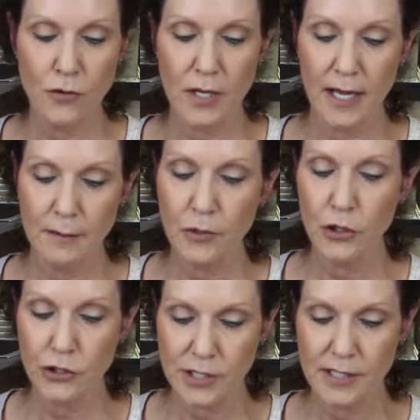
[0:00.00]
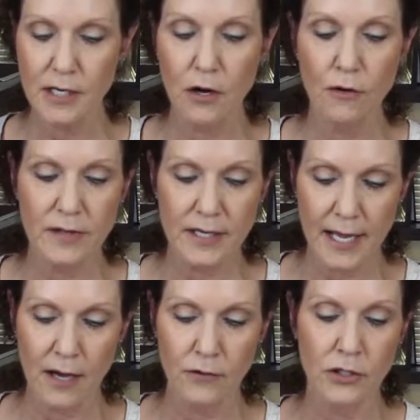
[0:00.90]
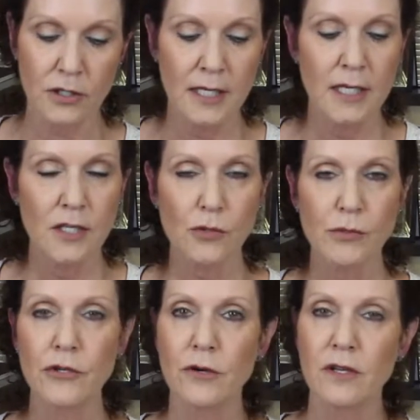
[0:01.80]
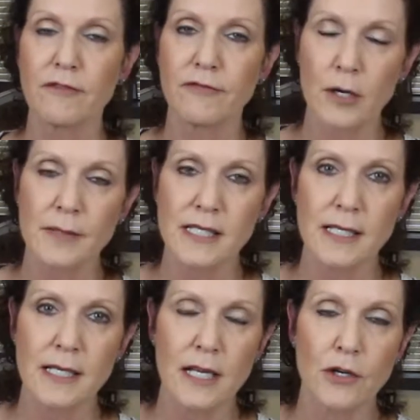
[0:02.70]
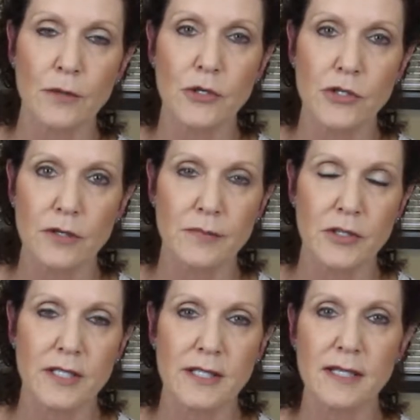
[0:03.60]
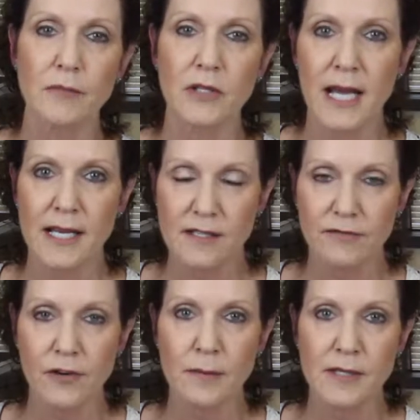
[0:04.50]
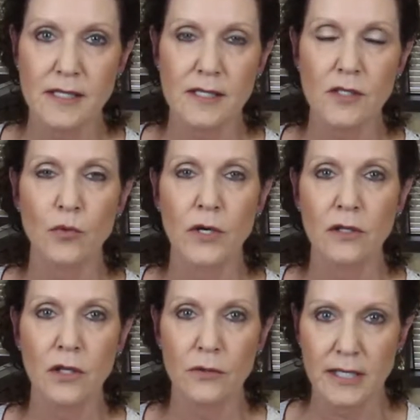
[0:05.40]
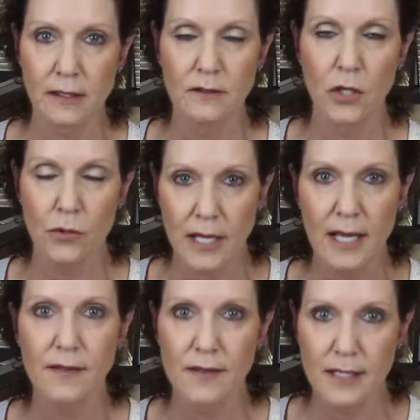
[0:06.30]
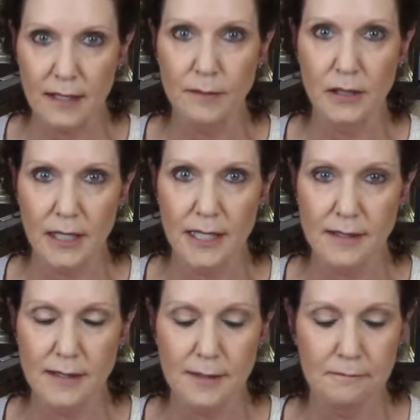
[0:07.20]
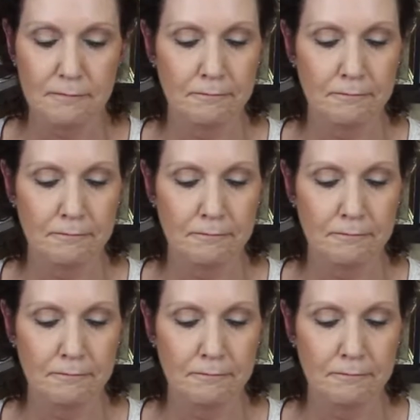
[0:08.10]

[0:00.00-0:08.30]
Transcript: you can purchase it over the counter. So when you go to the pharmacy to get your prescription, simply ask the pharmacist where to locate the Hibiclens.